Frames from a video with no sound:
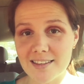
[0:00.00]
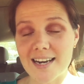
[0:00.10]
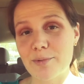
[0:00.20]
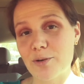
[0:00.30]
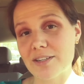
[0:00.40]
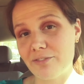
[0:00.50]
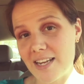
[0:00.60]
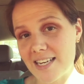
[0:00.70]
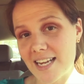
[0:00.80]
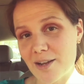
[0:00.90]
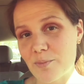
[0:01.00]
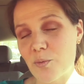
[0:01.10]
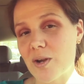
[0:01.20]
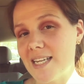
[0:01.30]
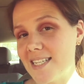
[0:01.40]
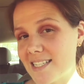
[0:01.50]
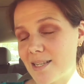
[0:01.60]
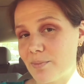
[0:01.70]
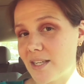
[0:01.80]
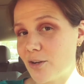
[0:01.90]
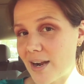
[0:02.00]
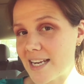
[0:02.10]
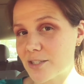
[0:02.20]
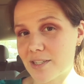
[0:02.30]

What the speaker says: that I'm going to feed him when he does something great